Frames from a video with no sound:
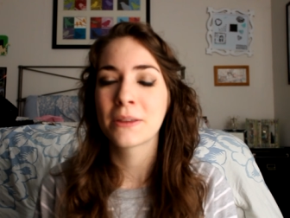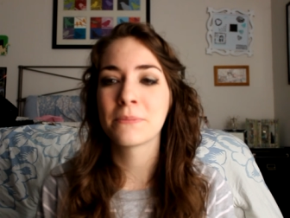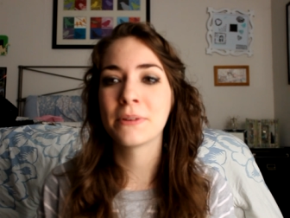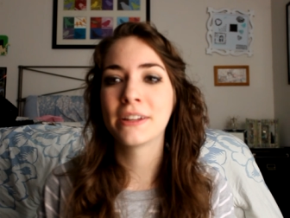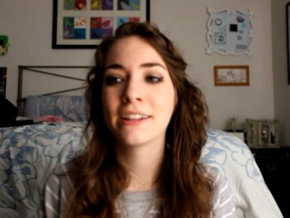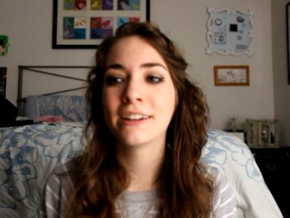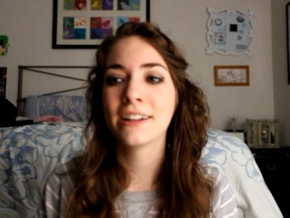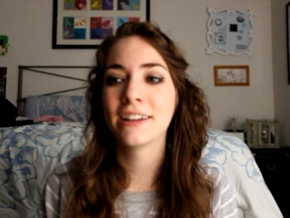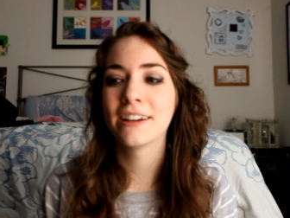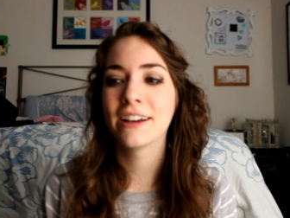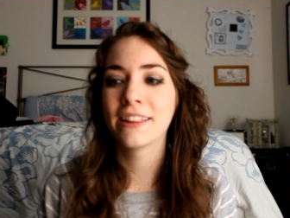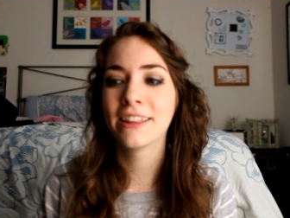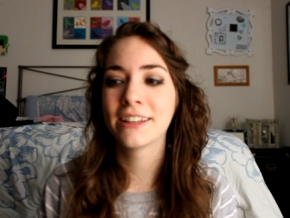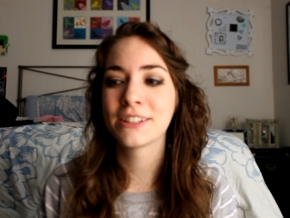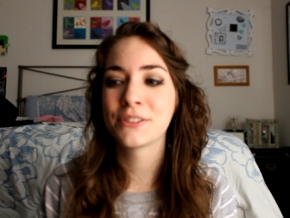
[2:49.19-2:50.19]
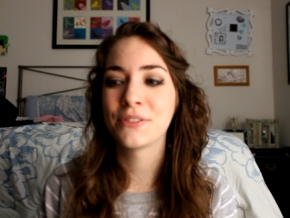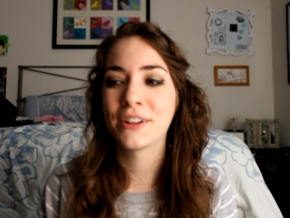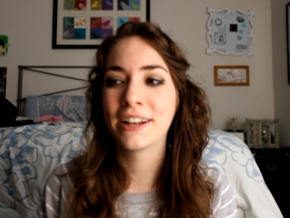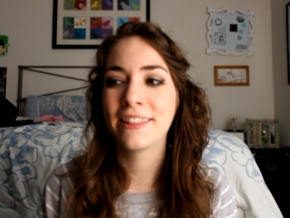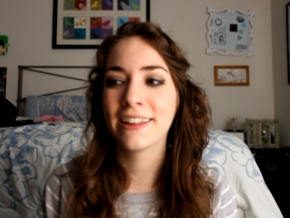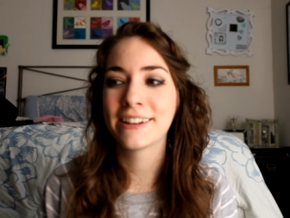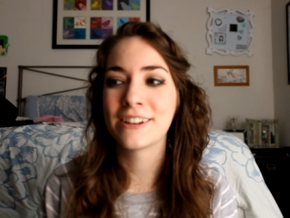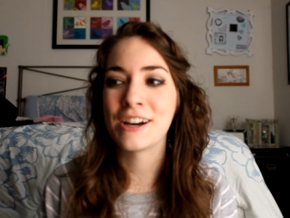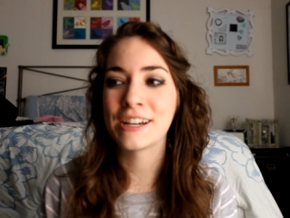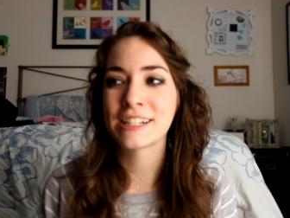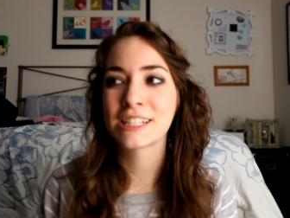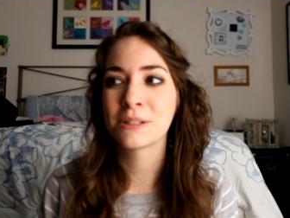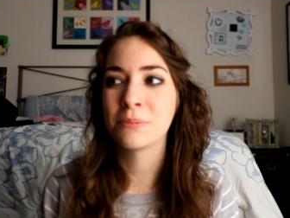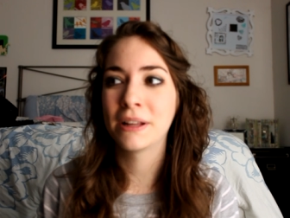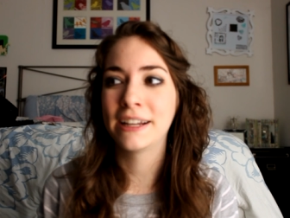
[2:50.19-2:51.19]
But I think it's funny, like not
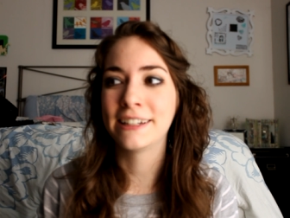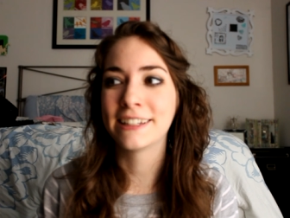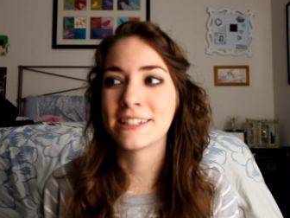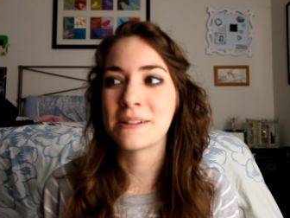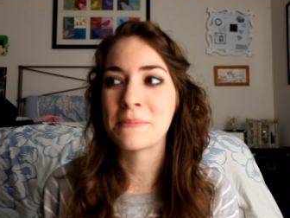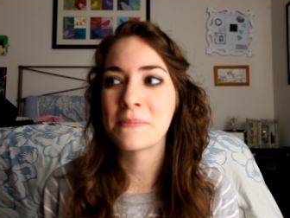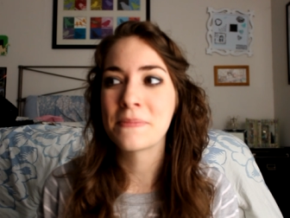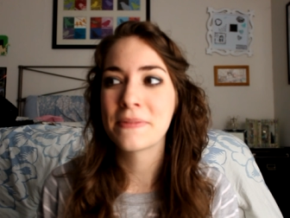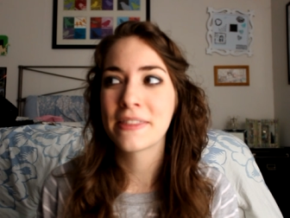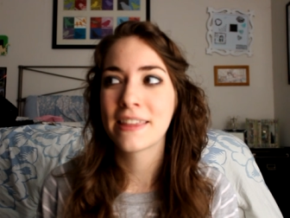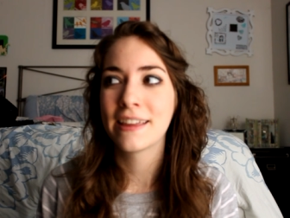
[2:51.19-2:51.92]
explaining them